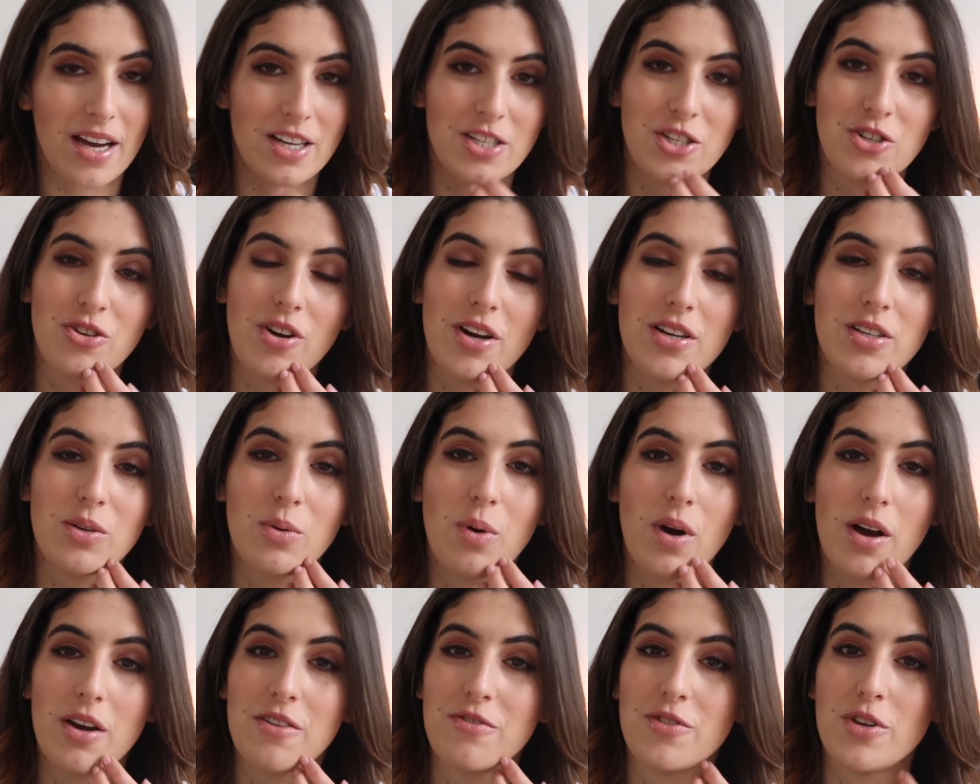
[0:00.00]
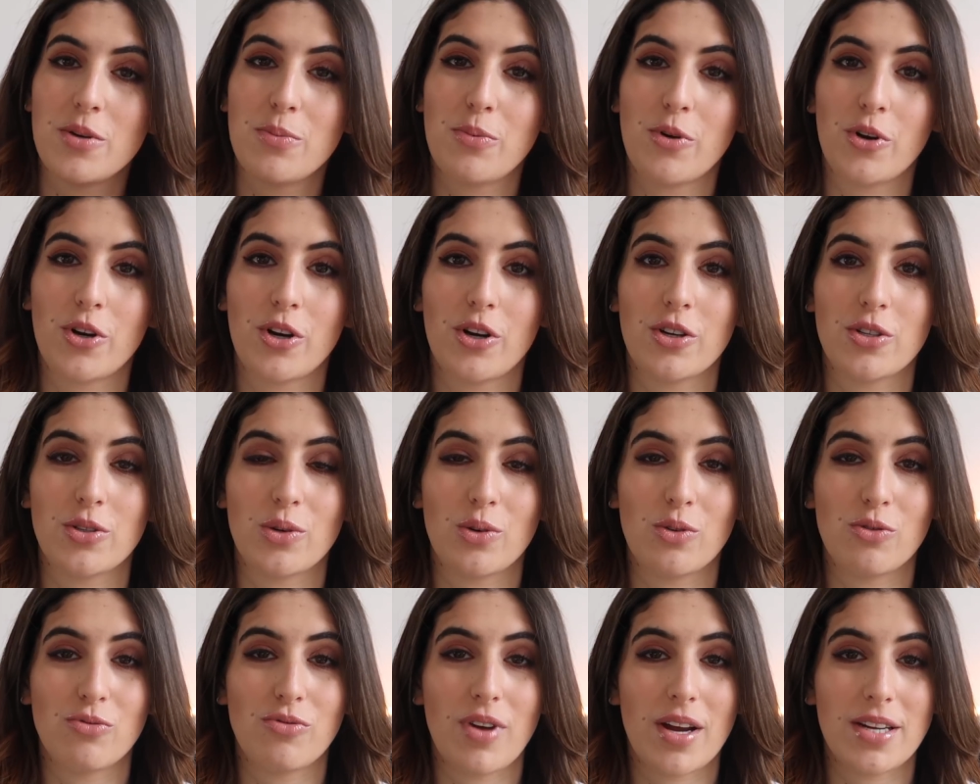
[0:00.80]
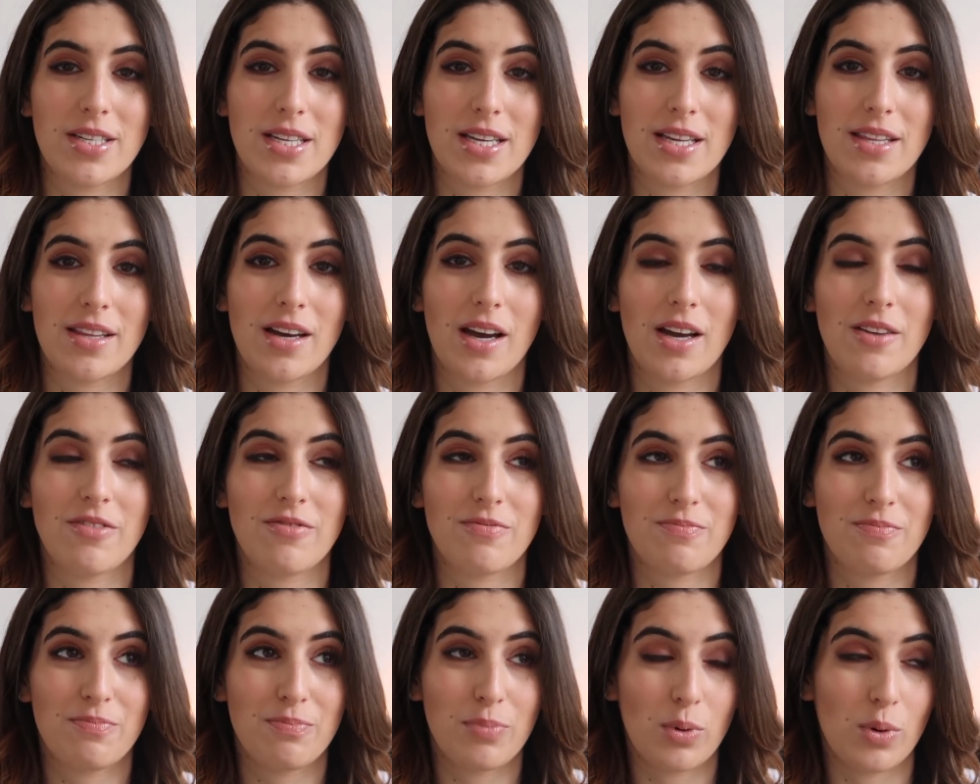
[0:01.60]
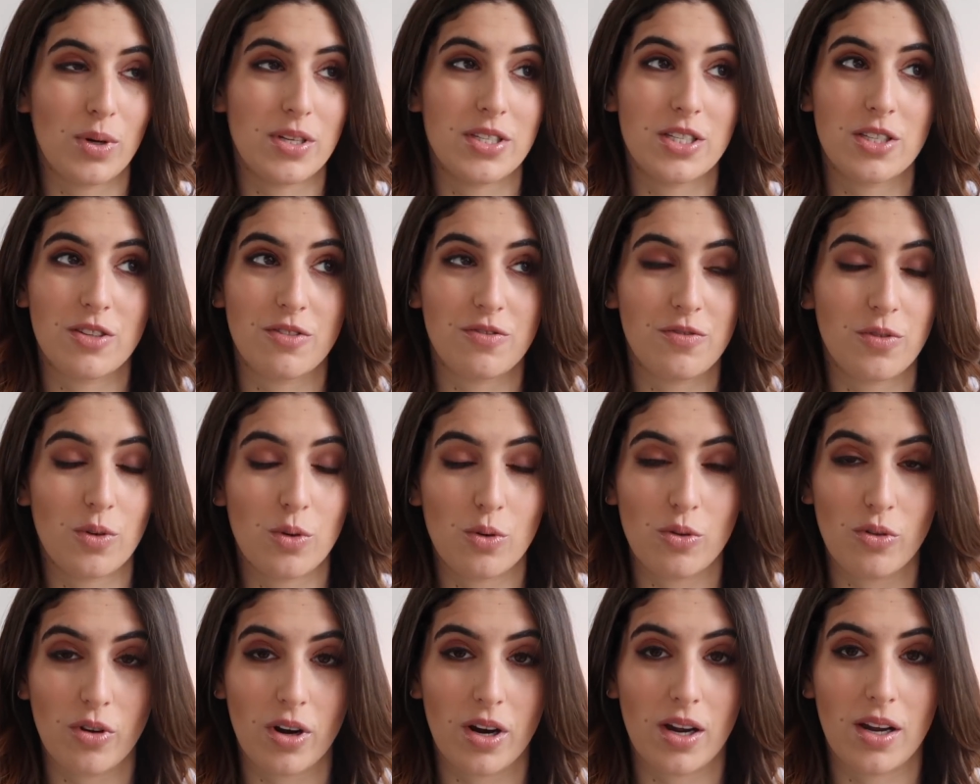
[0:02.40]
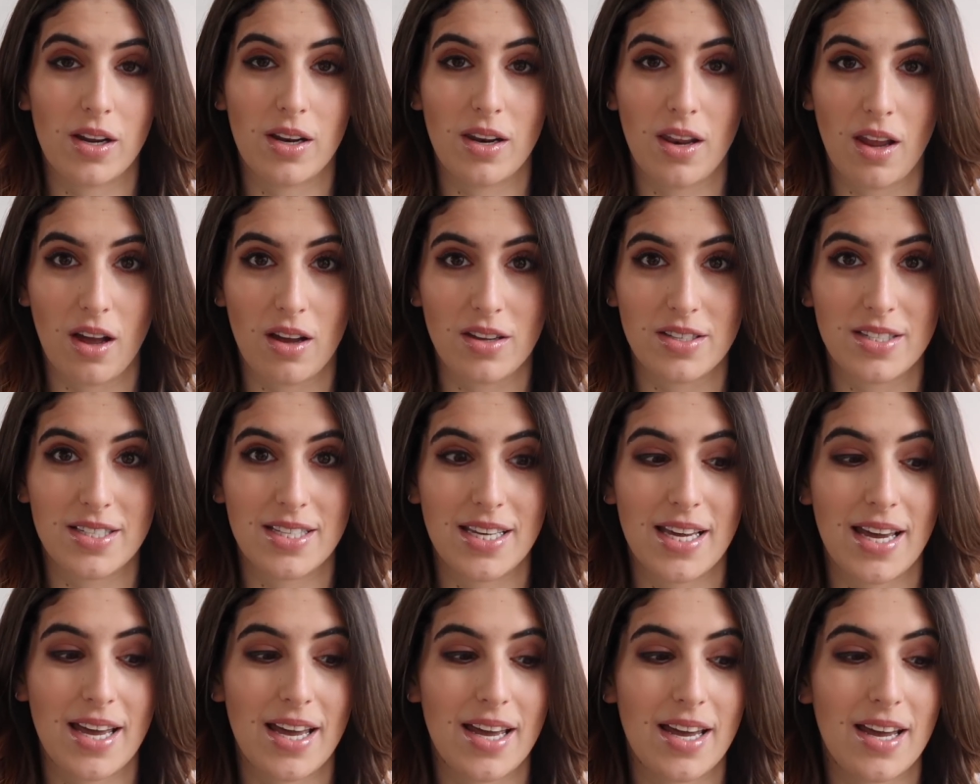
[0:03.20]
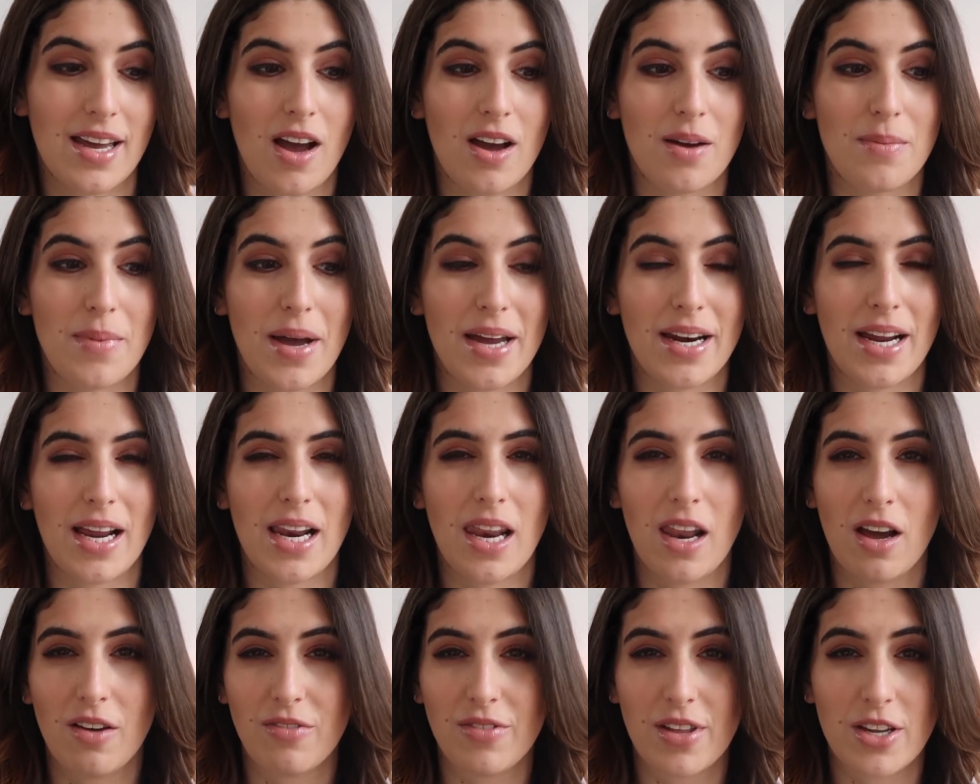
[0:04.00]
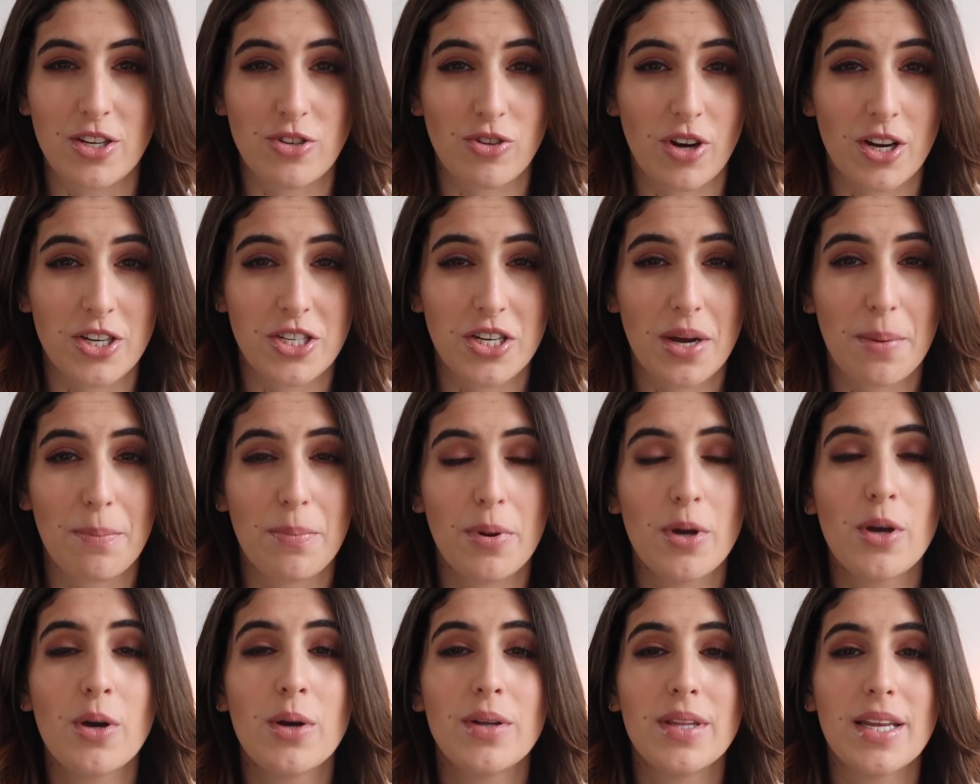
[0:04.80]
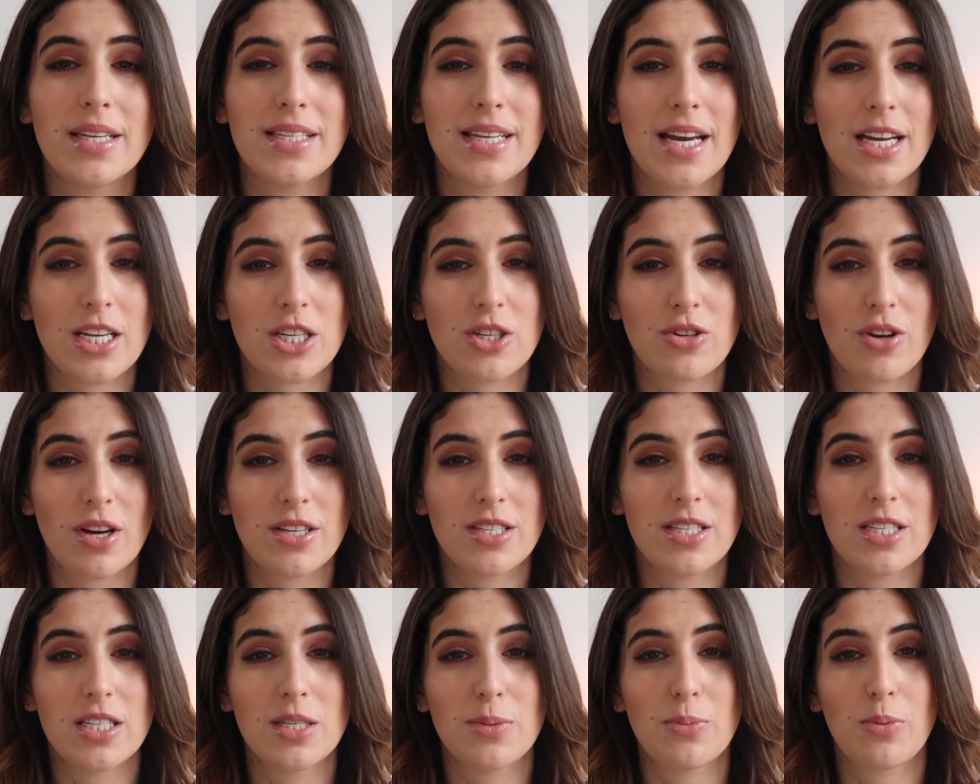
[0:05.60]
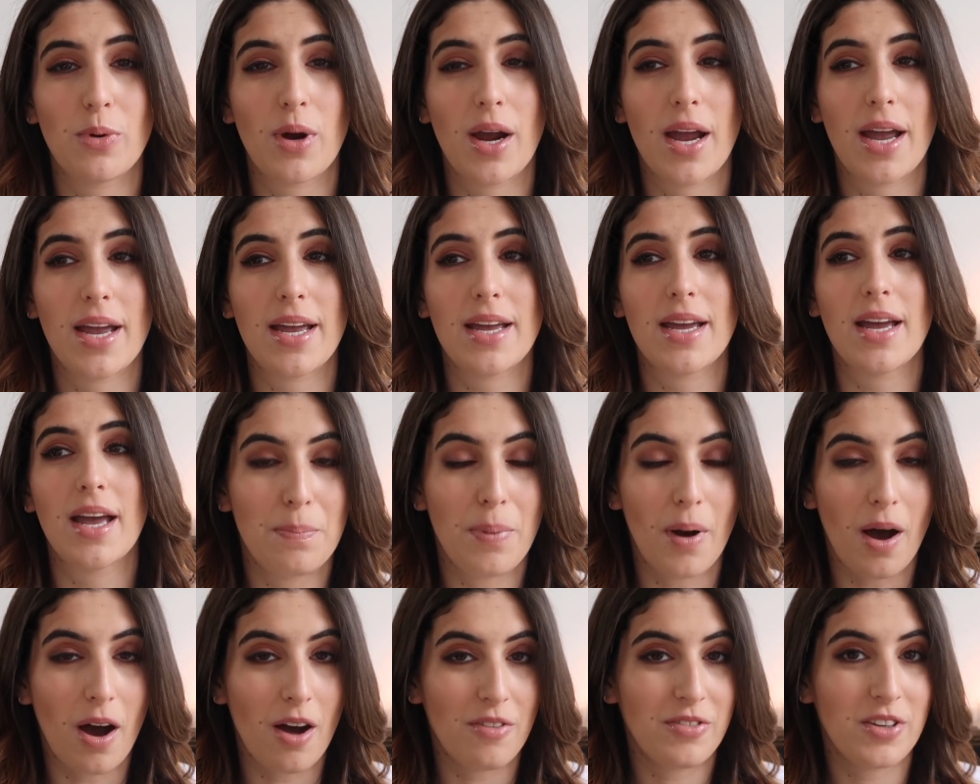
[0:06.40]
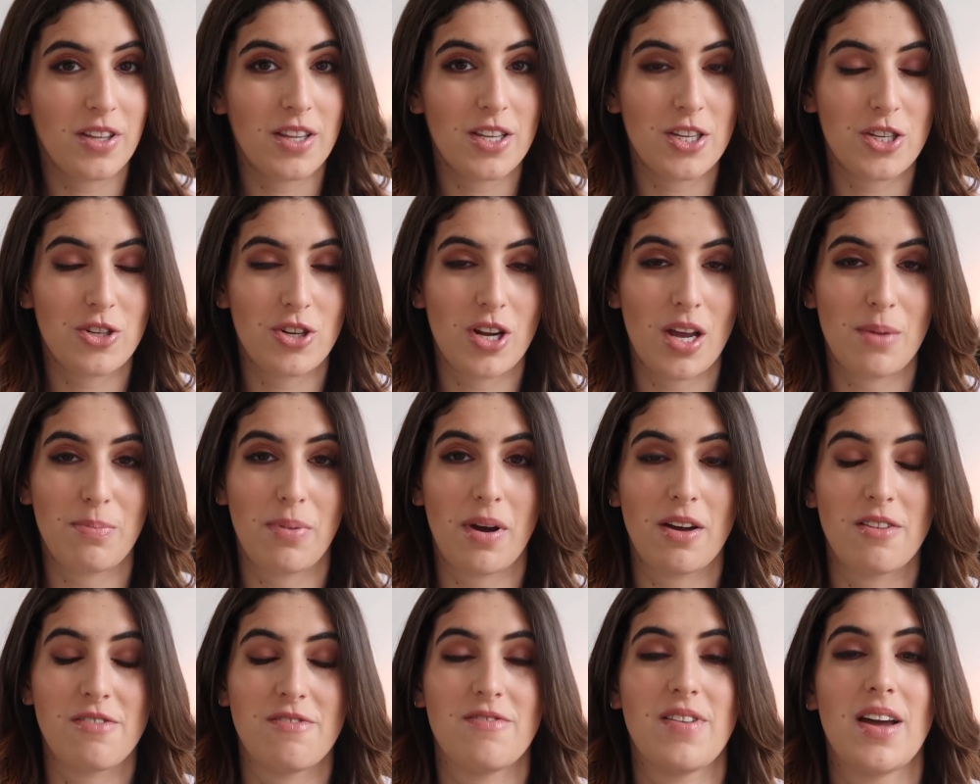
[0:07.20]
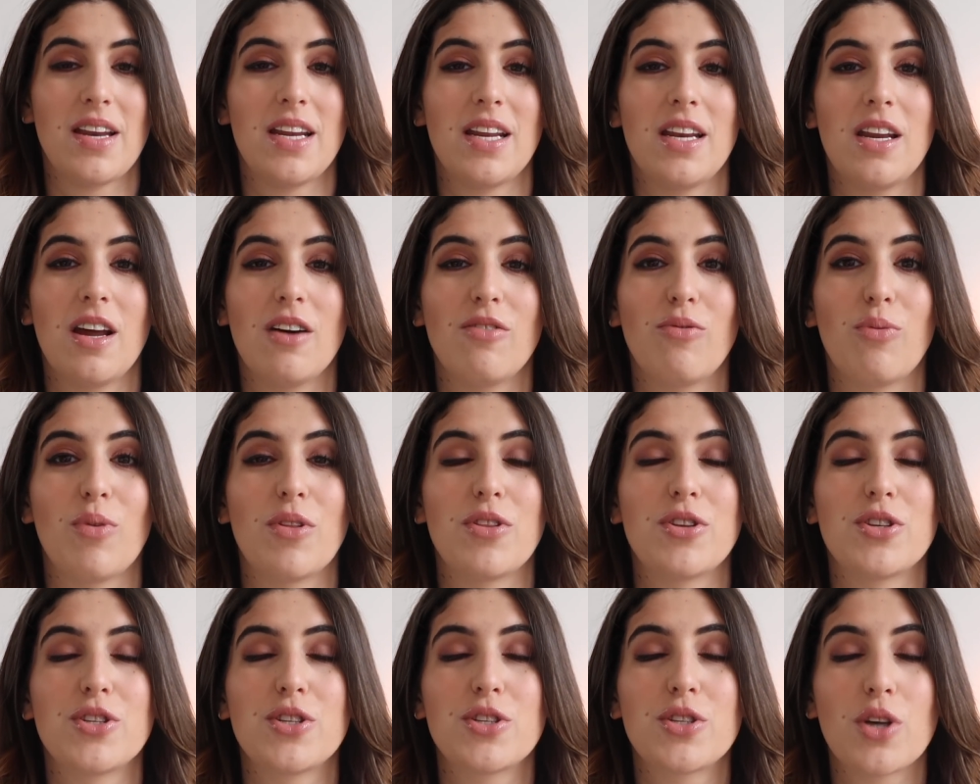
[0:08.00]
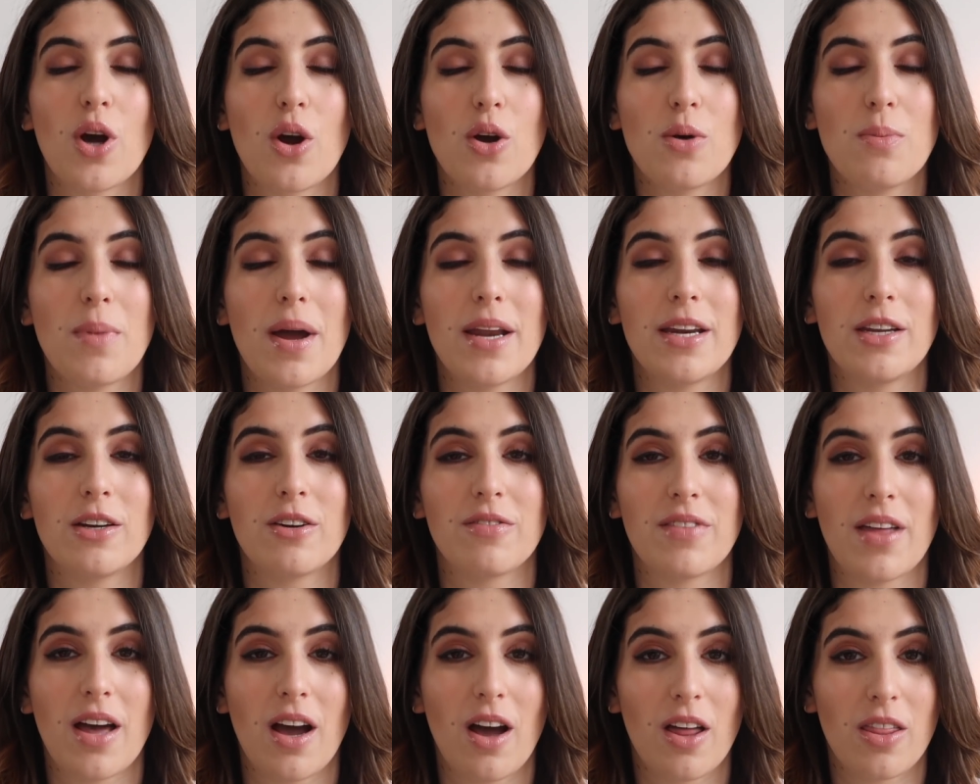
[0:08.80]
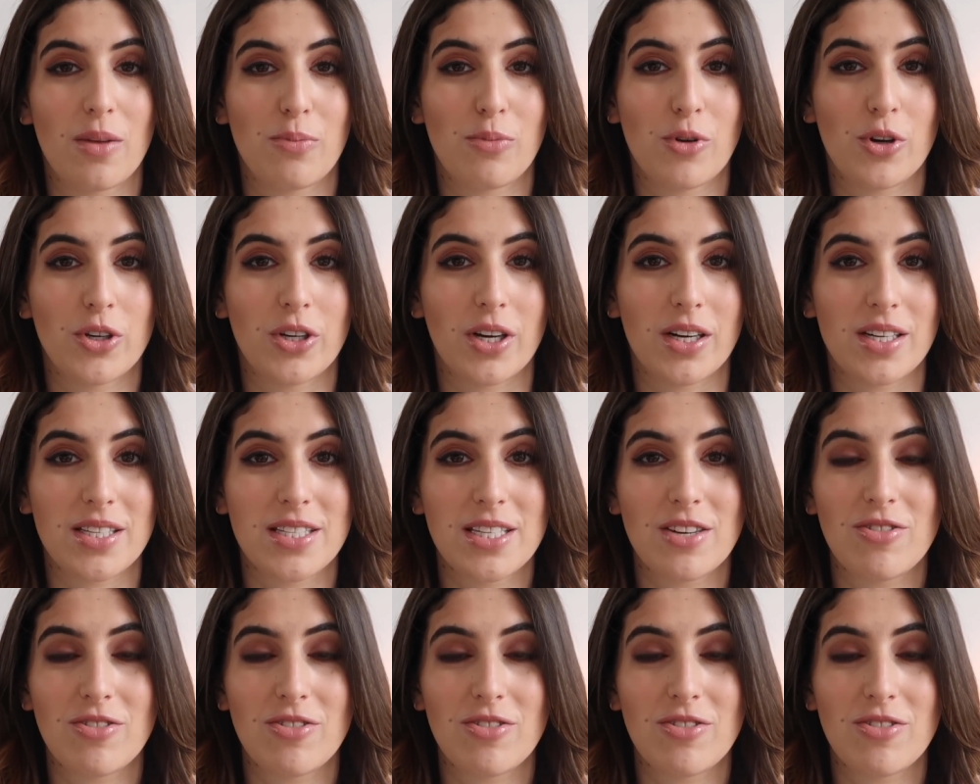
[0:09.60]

I tried quite a few products already that I've bought in Sephora last year, um, and I love their dry shampoo and their texturizing spray, but after this trip I fell in love with so many of their other products.